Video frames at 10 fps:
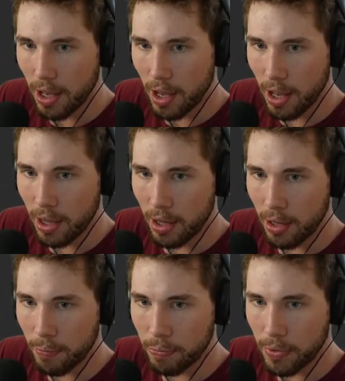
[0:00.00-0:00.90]

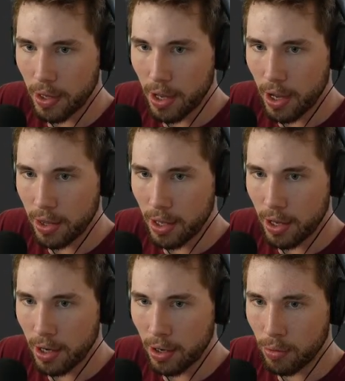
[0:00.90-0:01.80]
And
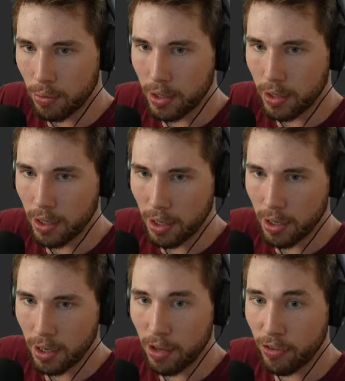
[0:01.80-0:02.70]
then we
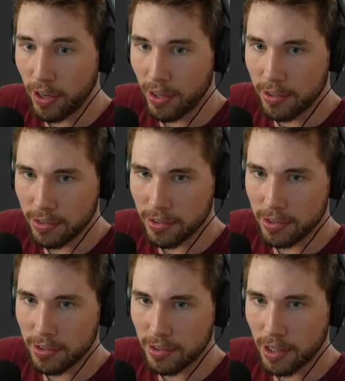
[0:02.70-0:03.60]
can, if it
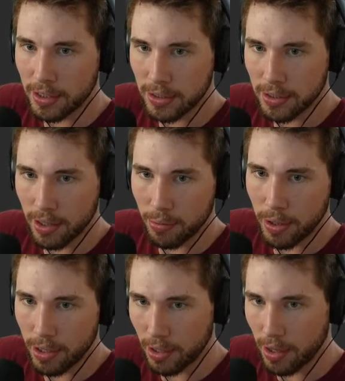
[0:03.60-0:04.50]
isn't null, then we
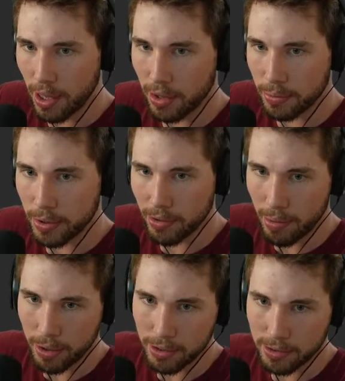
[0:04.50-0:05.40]
can get the
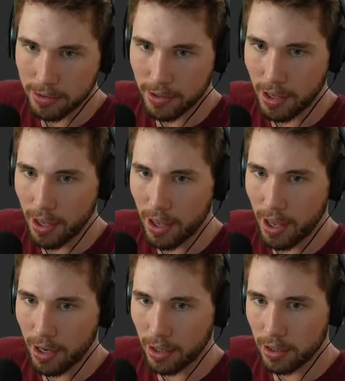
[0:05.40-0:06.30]
parameters
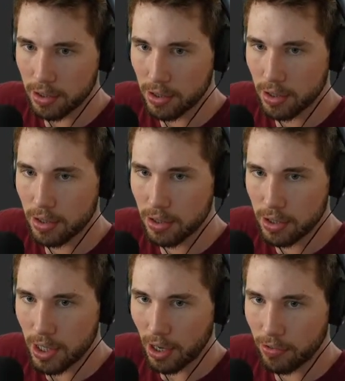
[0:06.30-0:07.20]
and
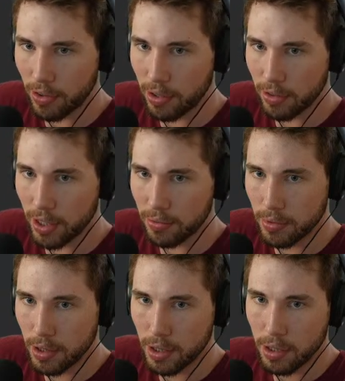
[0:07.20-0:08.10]
check for the event.
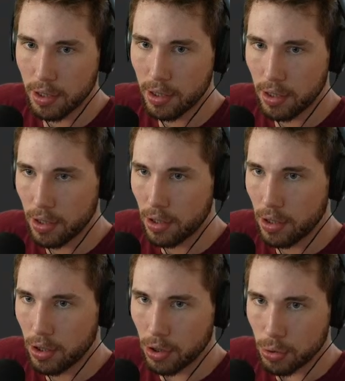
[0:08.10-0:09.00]

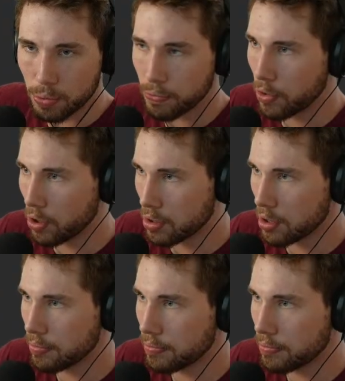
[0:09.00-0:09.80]
Cool. Good.